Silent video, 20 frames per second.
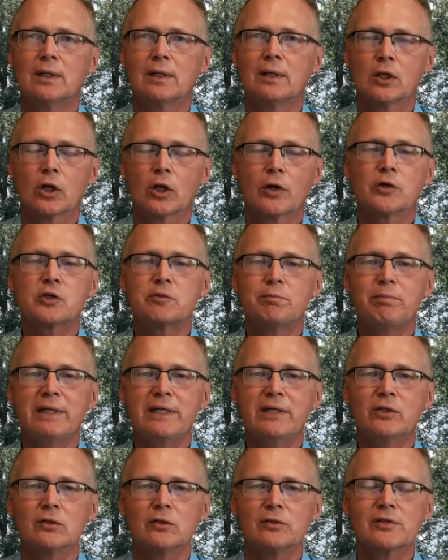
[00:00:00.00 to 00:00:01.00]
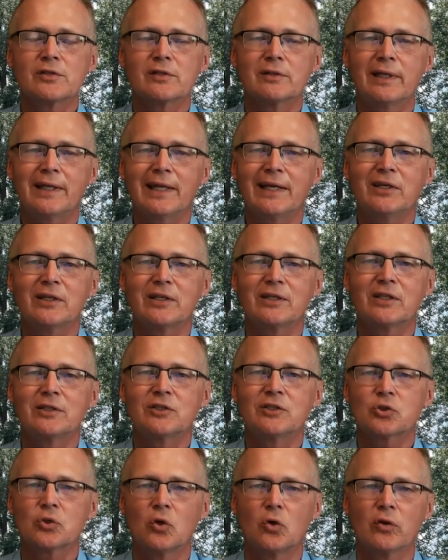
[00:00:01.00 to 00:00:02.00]
large beetles, and they could
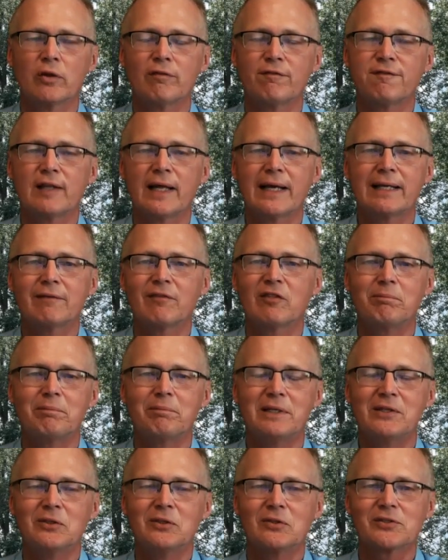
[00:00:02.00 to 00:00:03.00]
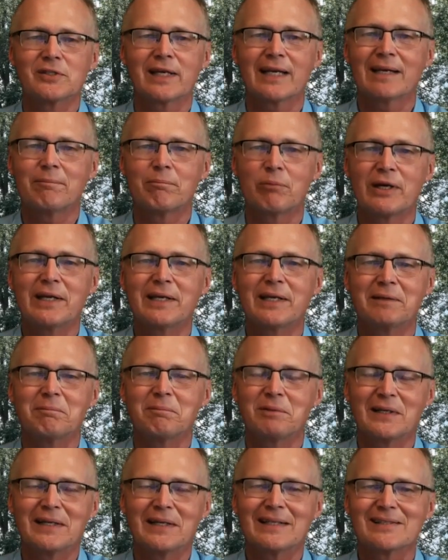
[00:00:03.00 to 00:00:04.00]
control the flight of the beetles. They had brain
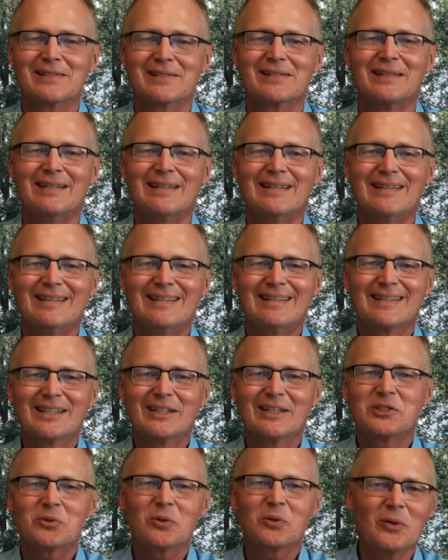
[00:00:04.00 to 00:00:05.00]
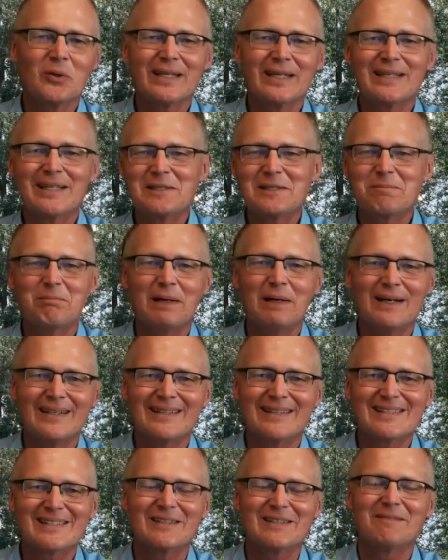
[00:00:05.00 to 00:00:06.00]
implants, controlling these
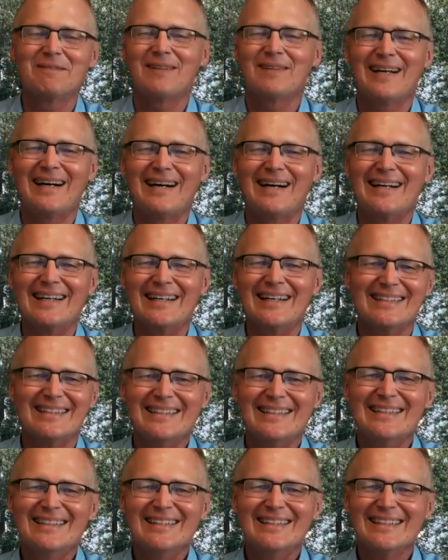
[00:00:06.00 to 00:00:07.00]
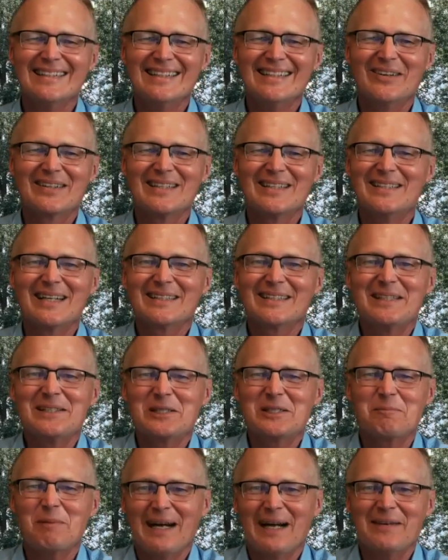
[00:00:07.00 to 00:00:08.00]
bugs to fly, conducting
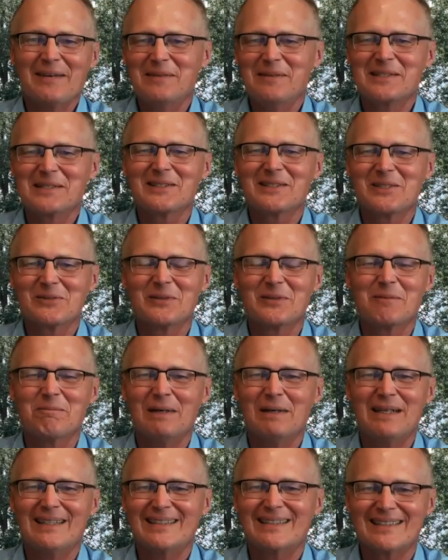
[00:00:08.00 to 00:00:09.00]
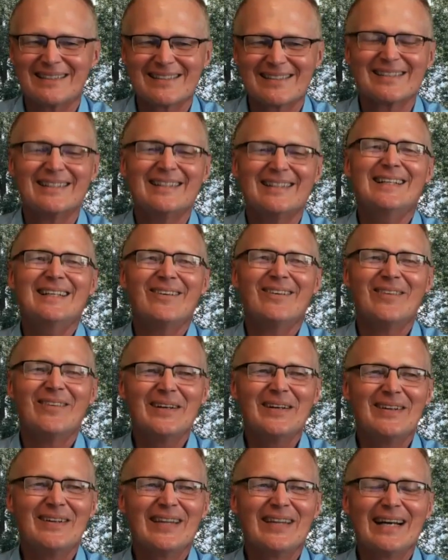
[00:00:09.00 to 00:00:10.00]
spy missions with bugs.
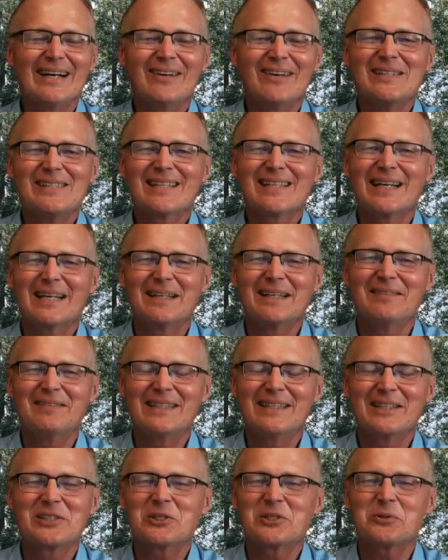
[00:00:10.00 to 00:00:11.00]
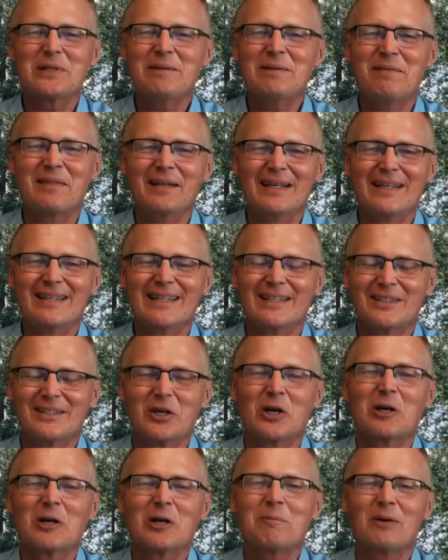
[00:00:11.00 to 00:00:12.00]
Well, that was kind of an extreme thing that
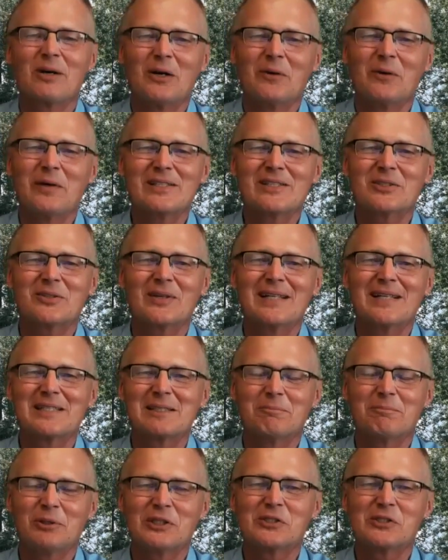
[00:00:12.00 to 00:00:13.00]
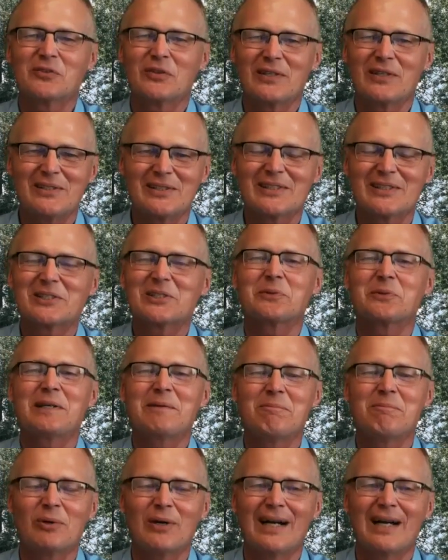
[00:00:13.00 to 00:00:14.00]
DARPA always tries to push for these
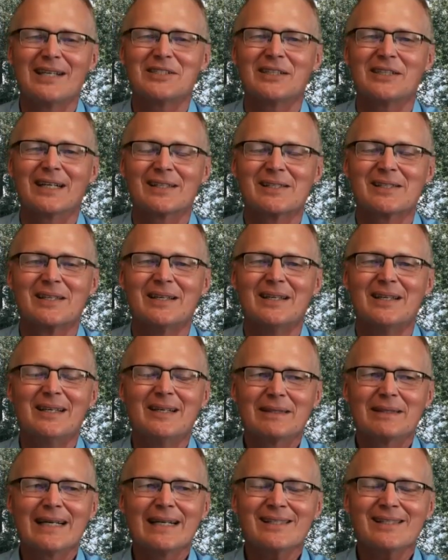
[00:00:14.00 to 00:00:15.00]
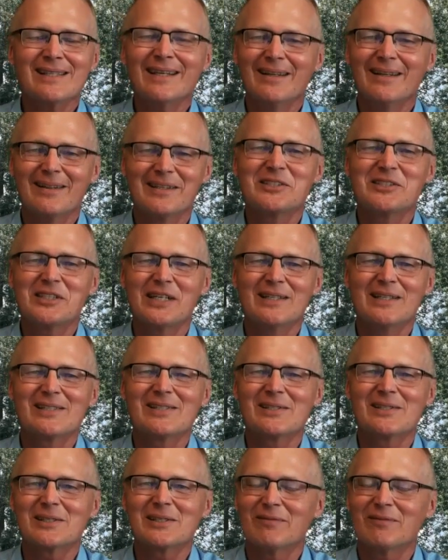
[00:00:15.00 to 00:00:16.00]
extreme projects. That's kind of the
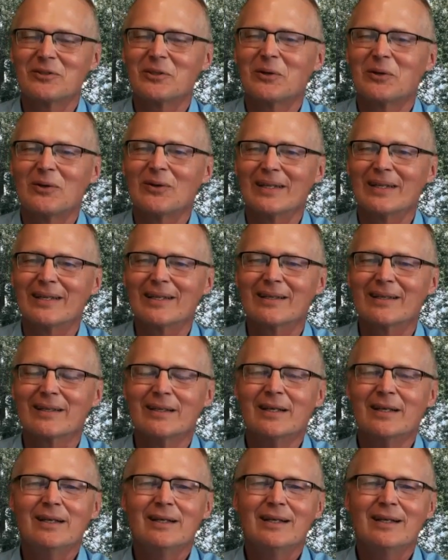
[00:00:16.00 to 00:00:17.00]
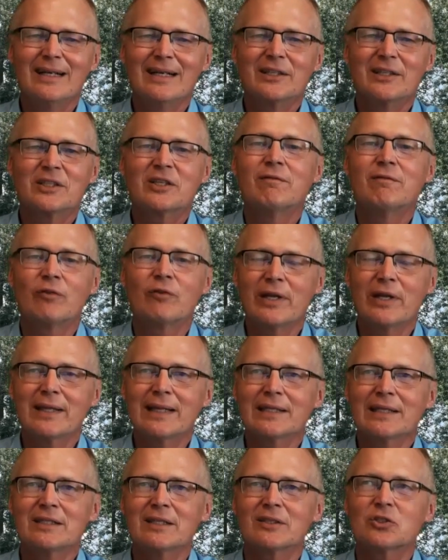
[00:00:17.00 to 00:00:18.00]
genesis of Neuralink. Converting
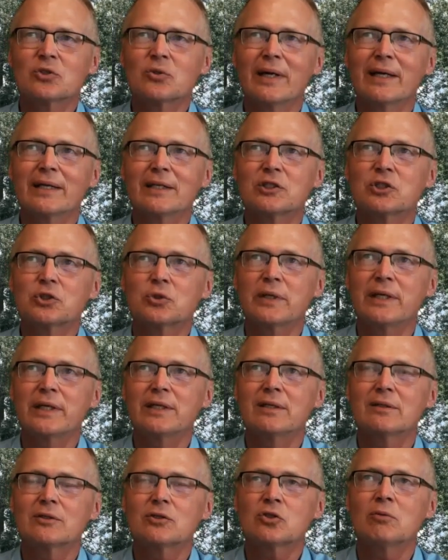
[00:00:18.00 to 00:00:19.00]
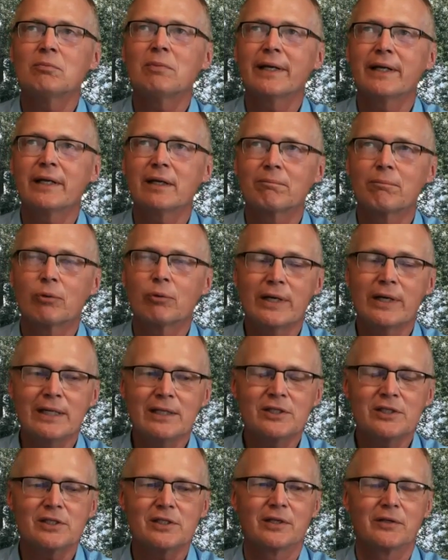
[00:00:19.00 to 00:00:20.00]
that to trying to treat traumatic
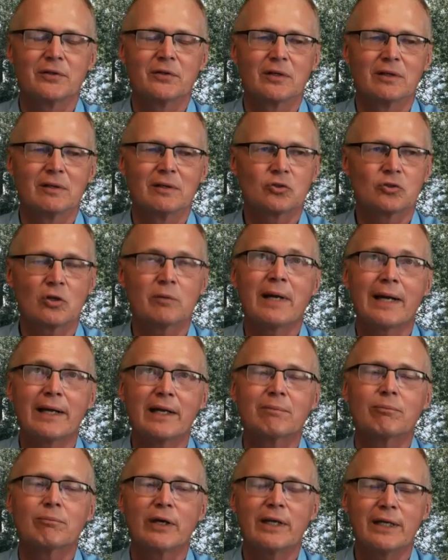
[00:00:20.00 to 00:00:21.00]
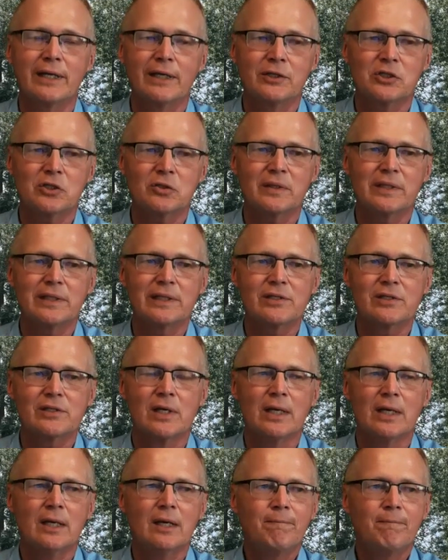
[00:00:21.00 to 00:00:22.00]
brain syndrome, traumatic brain injuries,
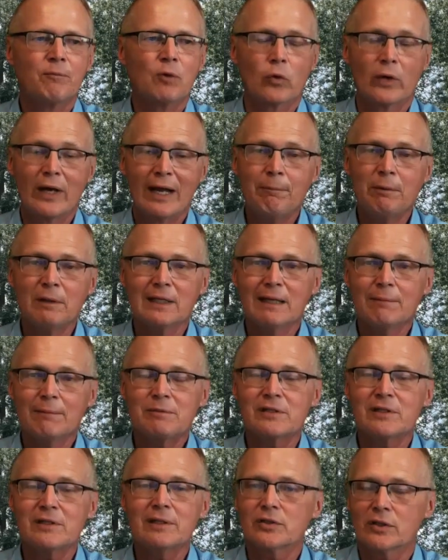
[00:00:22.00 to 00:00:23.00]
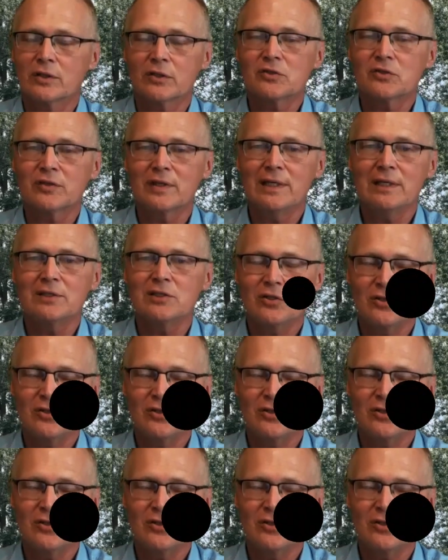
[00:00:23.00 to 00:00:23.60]
or epilepsy. There's things that